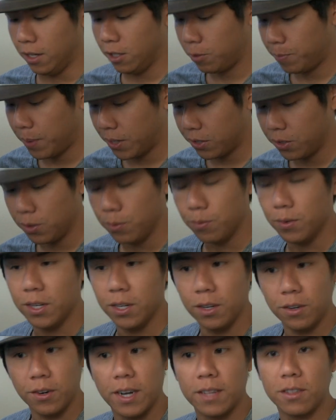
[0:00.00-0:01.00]
Especially
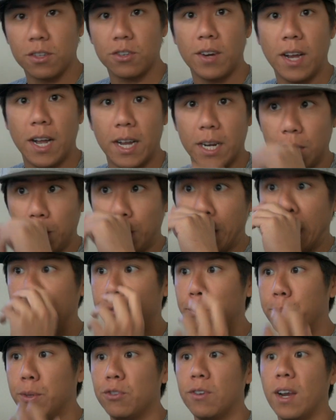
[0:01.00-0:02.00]
when you're at the track and you have
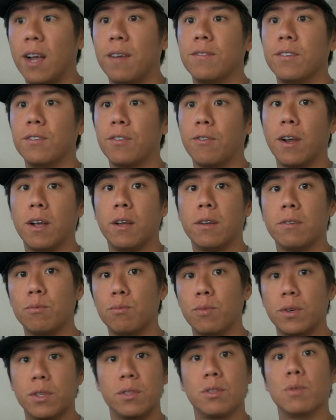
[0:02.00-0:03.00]
to be driving
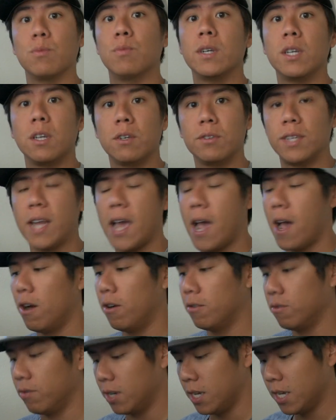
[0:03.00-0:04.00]
around with the windows
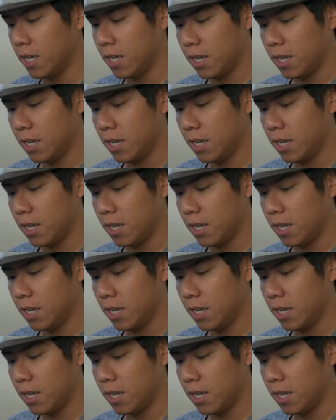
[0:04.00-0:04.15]
down.